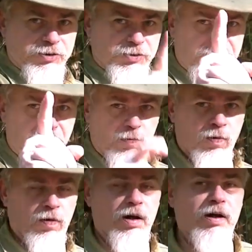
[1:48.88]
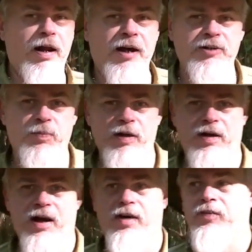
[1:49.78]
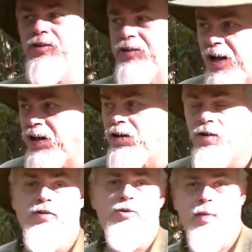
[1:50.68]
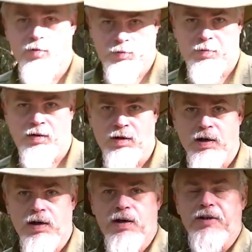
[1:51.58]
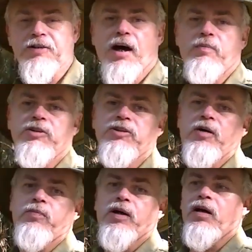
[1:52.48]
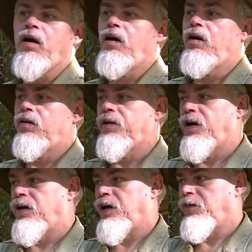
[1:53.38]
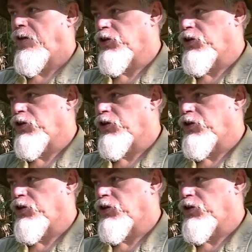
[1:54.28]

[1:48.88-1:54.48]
step one, it has to be a knife that's dang near disposable. It's got to be something that if I